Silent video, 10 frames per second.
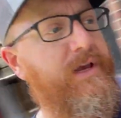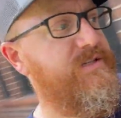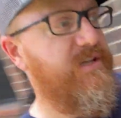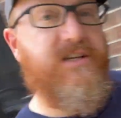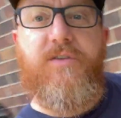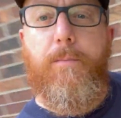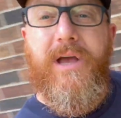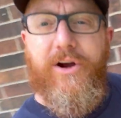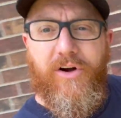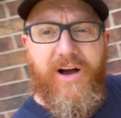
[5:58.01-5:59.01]
since it's a
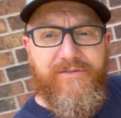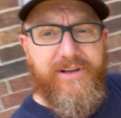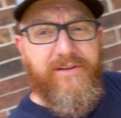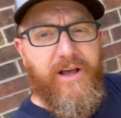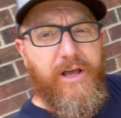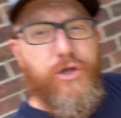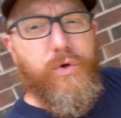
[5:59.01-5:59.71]
bigger oven, you